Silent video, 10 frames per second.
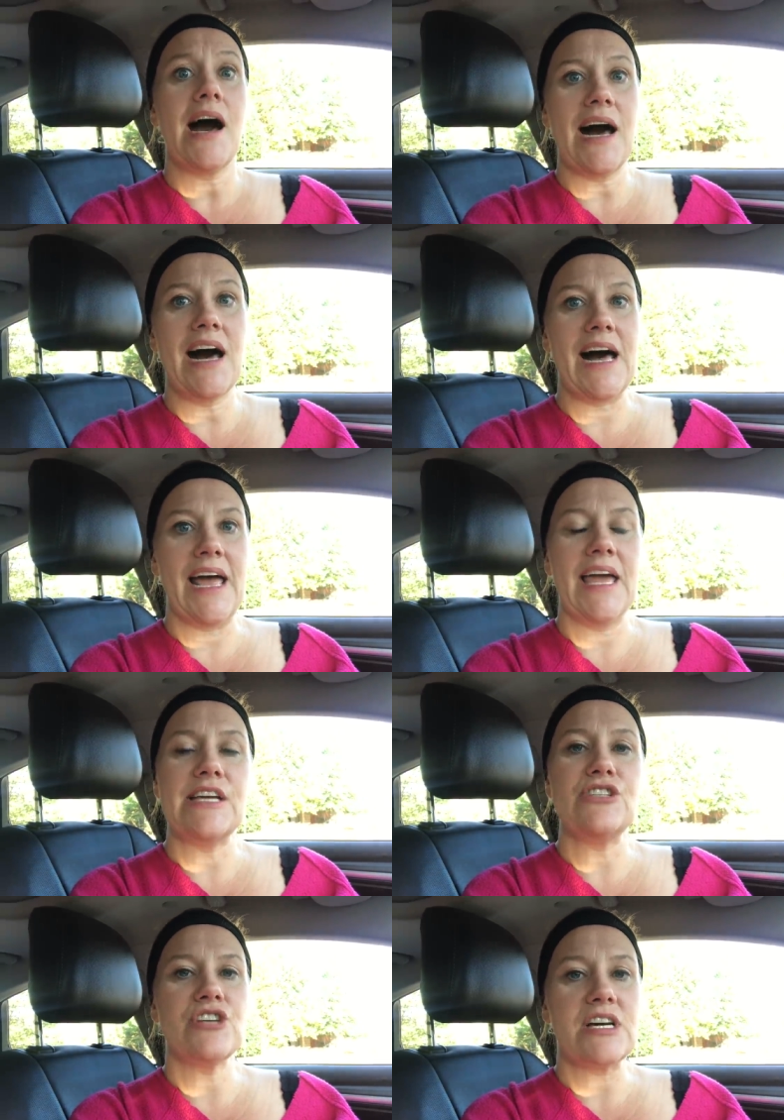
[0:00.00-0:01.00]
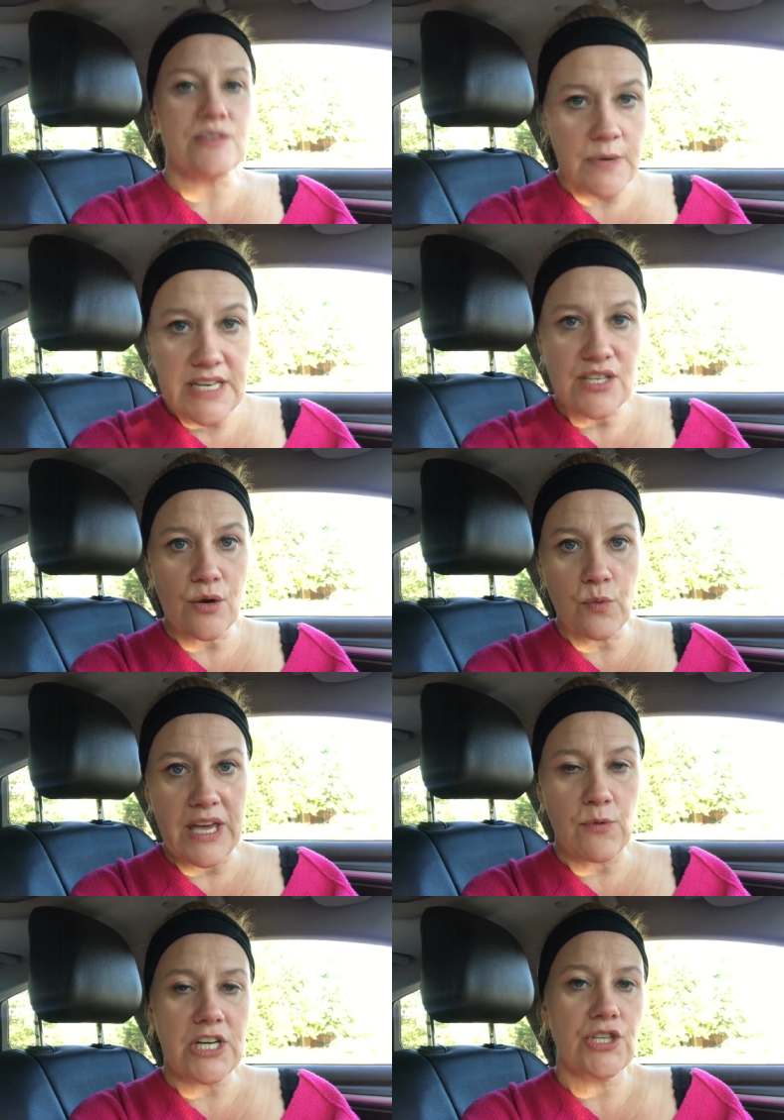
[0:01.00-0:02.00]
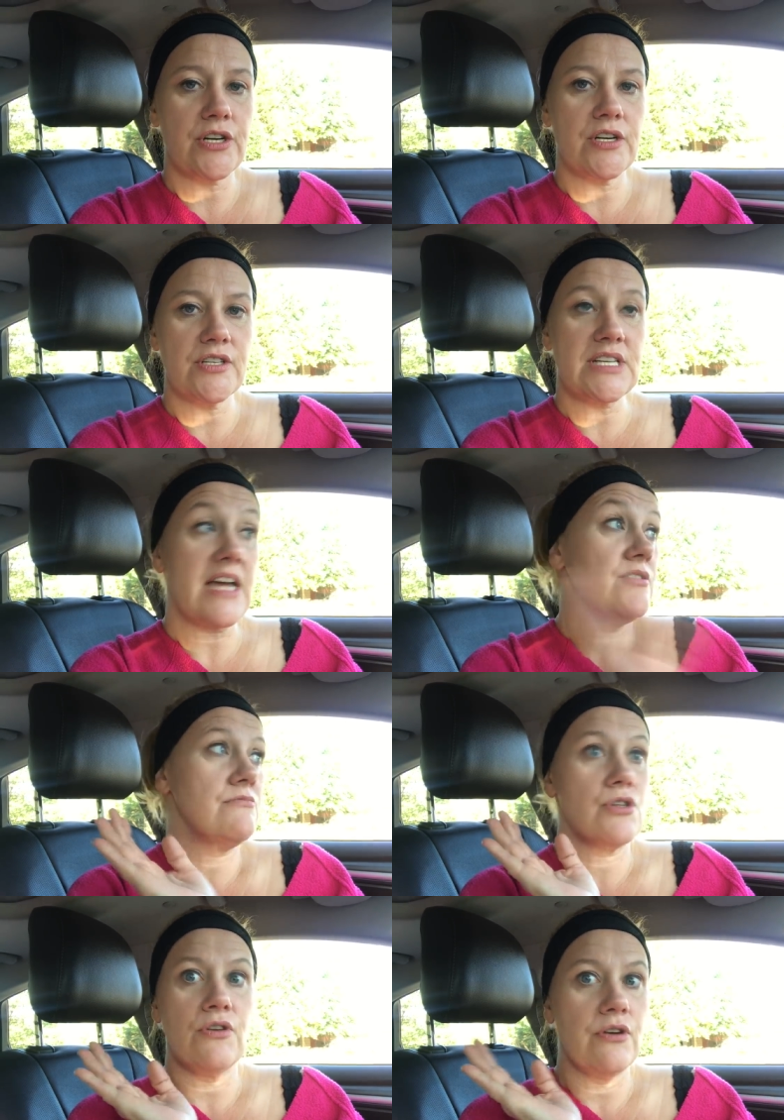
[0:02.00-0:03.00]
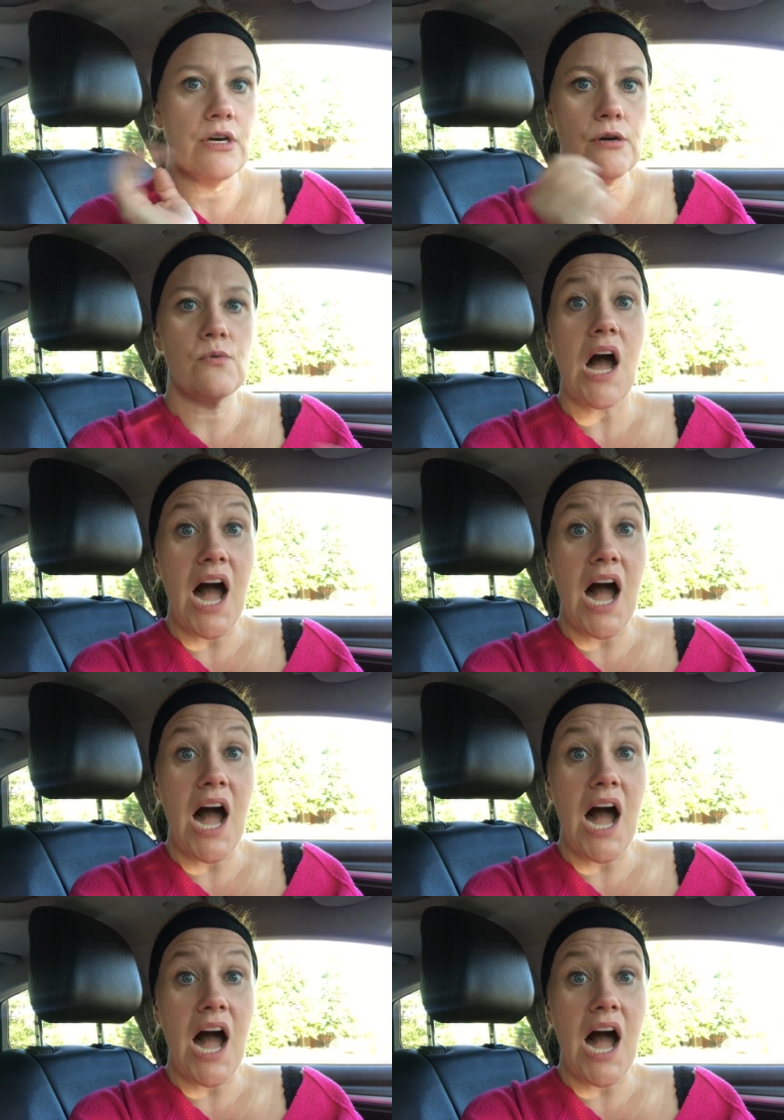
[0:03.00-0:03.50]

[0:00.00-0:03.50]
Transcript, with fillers: I just went to Weight Watchers, and so you know,